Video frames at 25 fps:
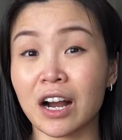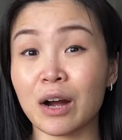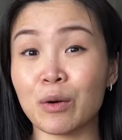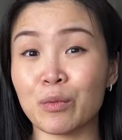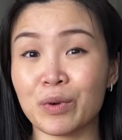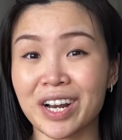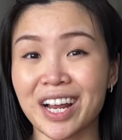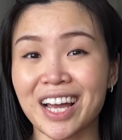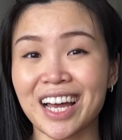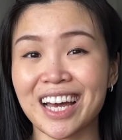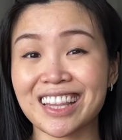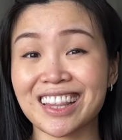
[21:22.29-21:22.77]
I
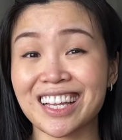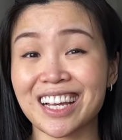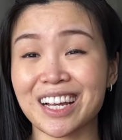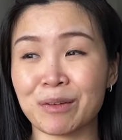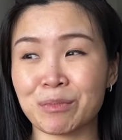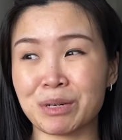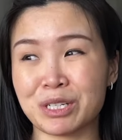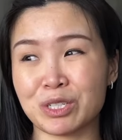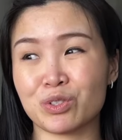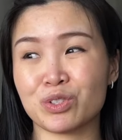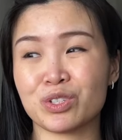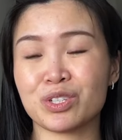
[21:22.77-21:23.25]
want to add like
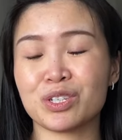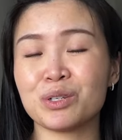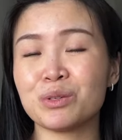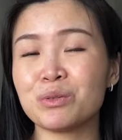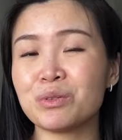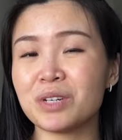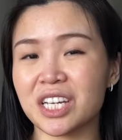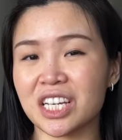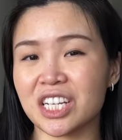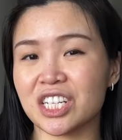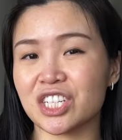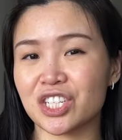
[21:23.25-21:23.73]
about
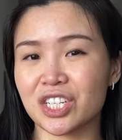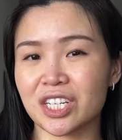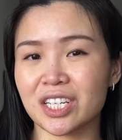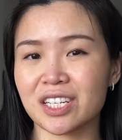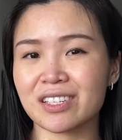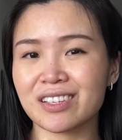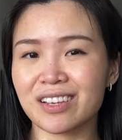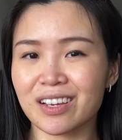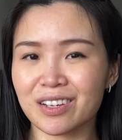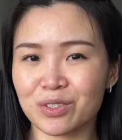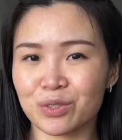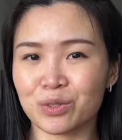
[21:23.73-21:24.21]
2
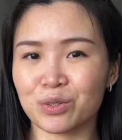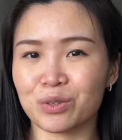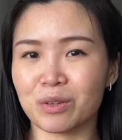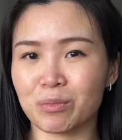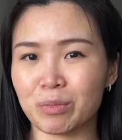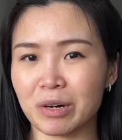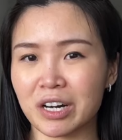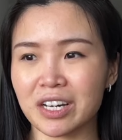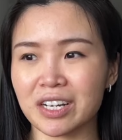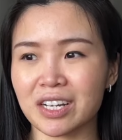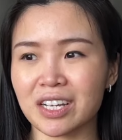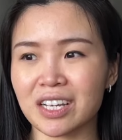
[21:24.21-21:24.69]
inches to the
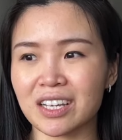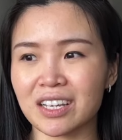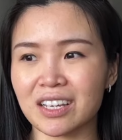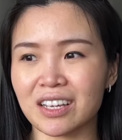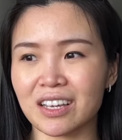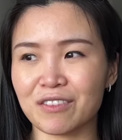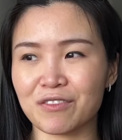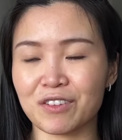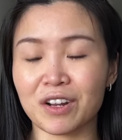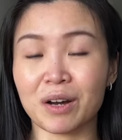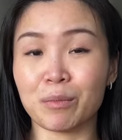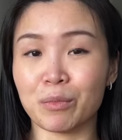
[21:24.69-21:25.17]
body,
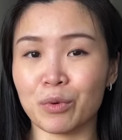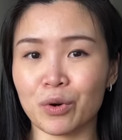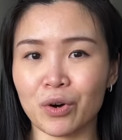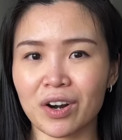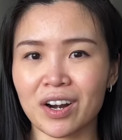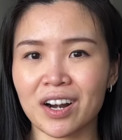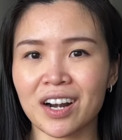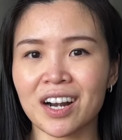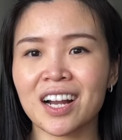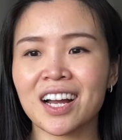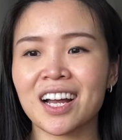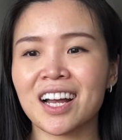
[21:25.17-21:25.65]
if not
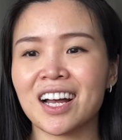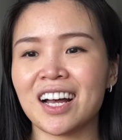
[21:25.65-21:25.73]
more.